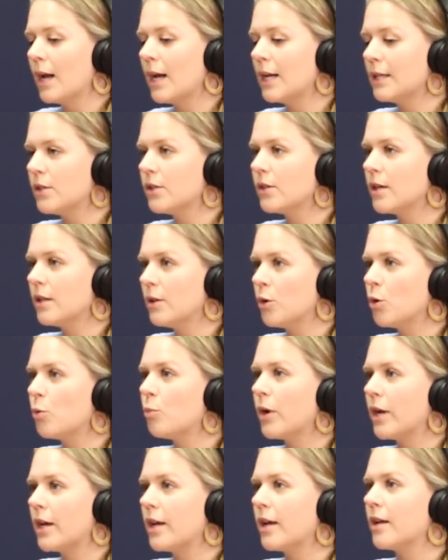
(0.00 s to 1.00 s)
I took a little
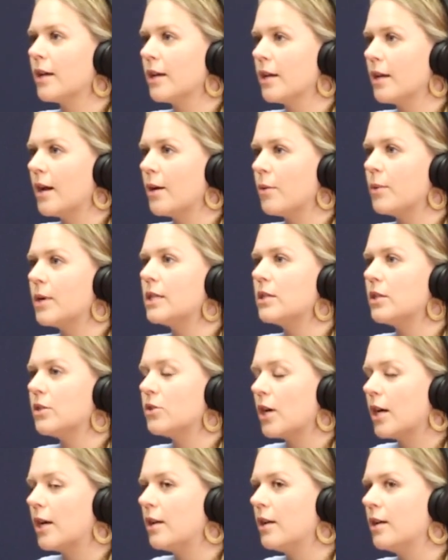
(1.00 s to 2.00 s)
break, and I went to
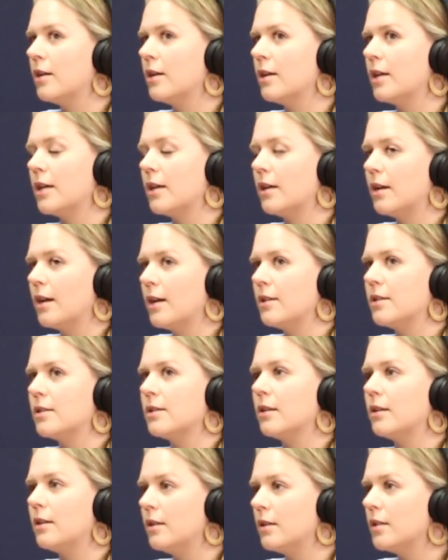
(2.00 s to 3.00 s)
China, and I
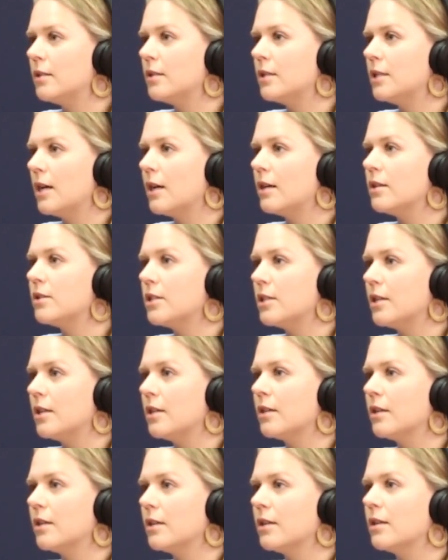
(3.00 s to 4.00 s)
studied in
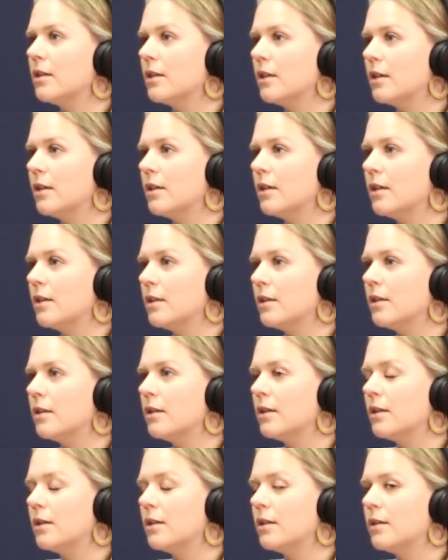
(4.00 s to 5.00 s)
Tianjin,
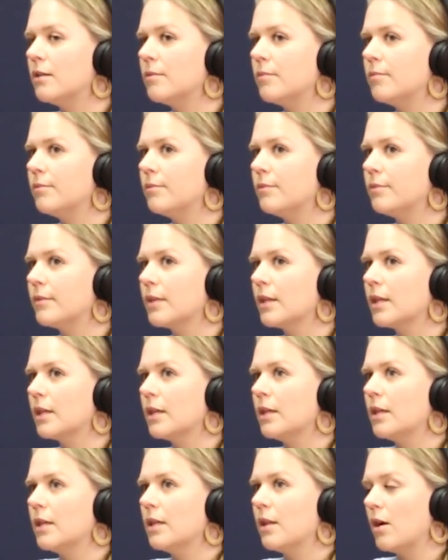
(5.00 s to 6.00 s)
in
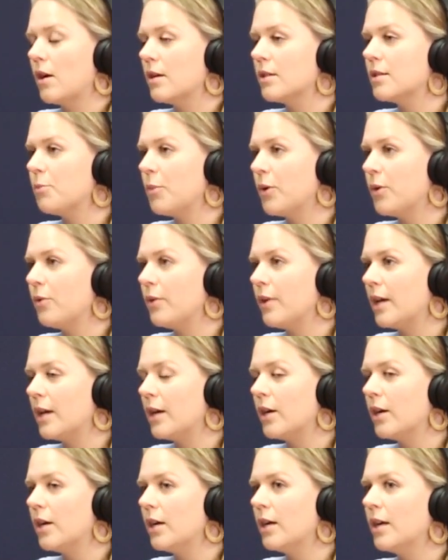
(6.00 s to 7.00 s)
the hospital
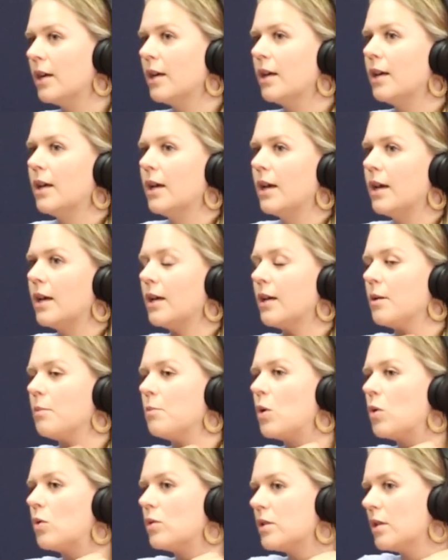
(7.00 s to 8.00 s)
there. And
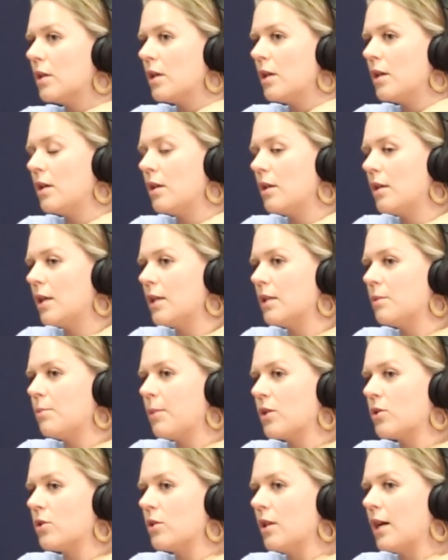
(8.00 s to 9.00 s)
mostly they
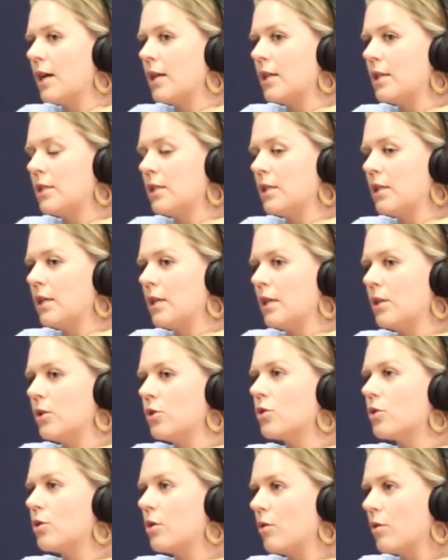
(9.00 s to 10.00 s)
specialized in
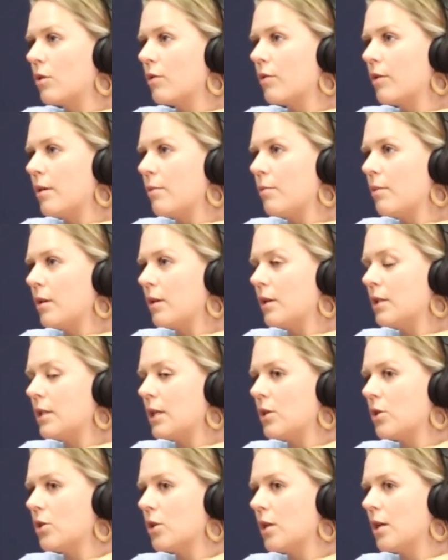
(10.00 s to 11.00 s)
stroke
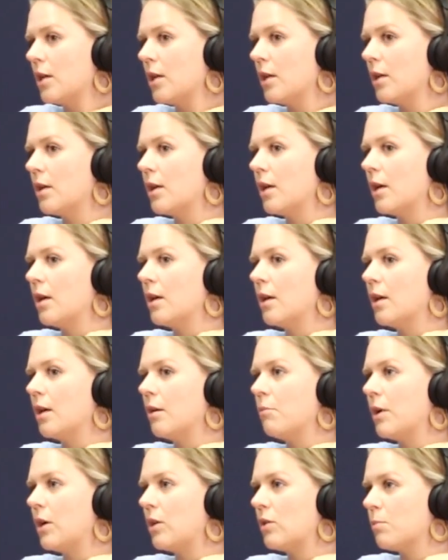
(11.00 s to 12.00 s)
rehabilitation
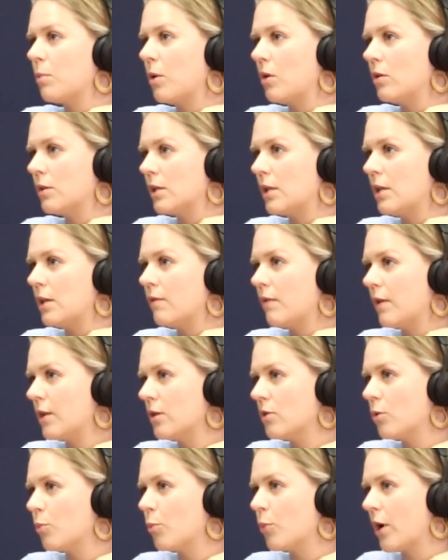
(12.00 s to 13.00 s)
and Bell's palsy,
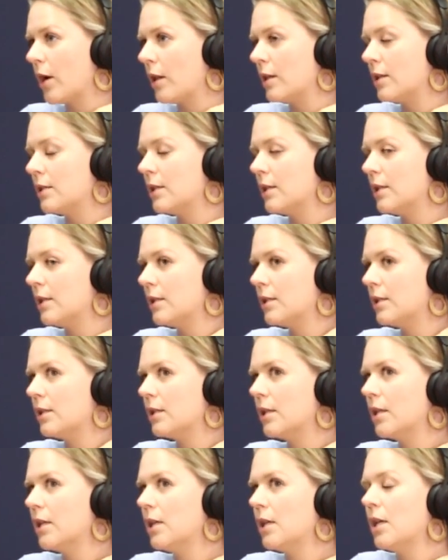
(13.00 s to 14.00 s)
facial paralysis.
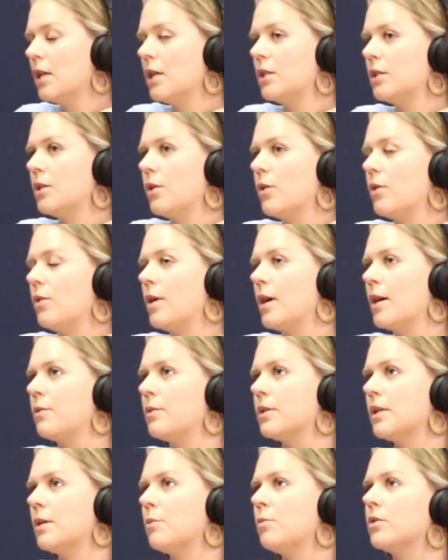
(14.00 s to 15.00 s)
So I
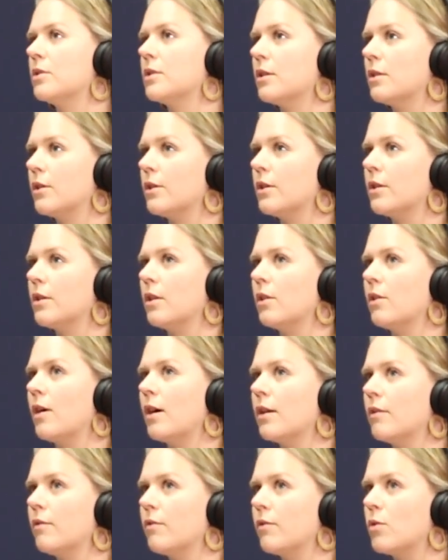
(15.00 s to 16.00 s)
was able to learn a
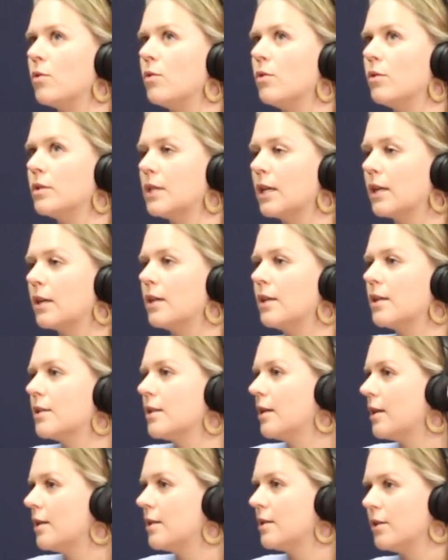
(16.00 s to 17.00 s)
lot of cool techniques
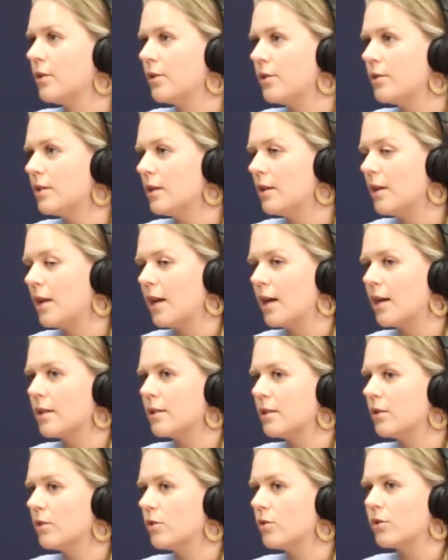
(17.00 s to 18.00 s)
that I still use today. I
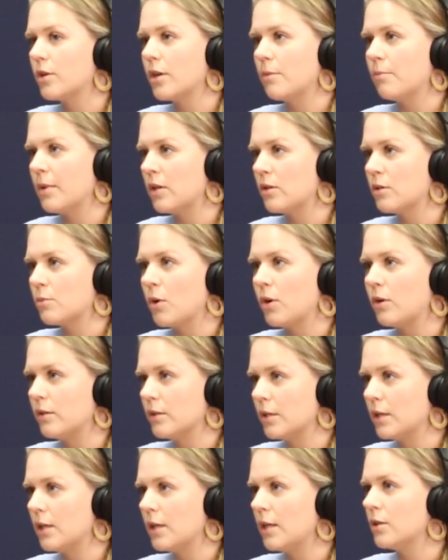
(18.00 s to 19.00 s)
still treat Bell's
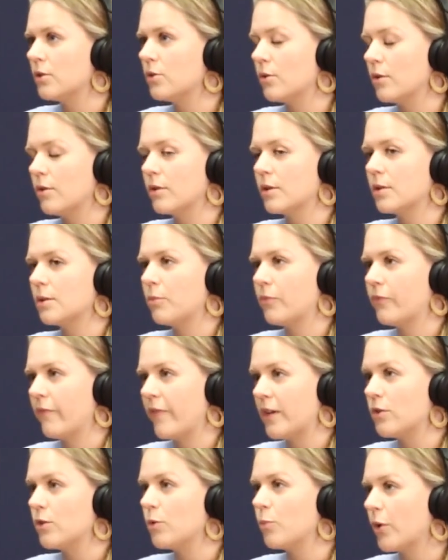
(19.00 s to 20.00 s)
palsy, strokes,
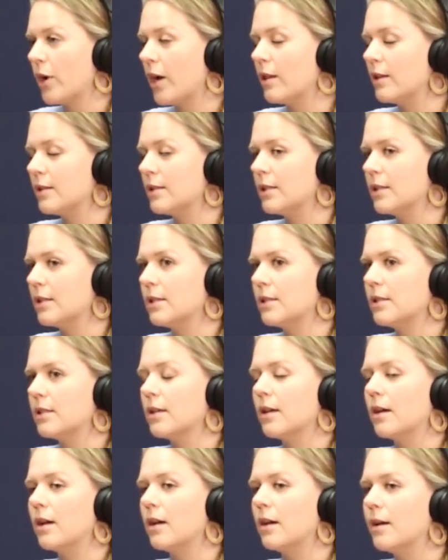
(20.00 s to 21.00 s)
facial paralysis.
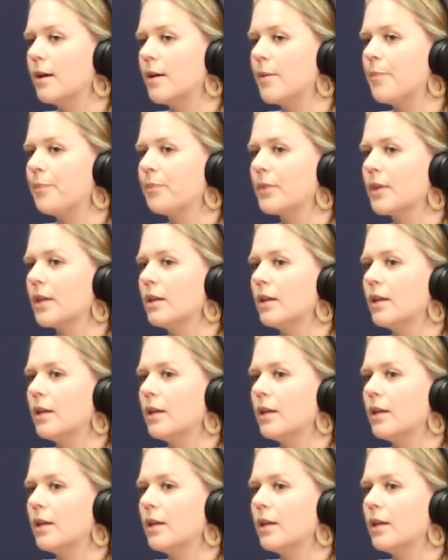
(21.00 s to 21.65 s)
And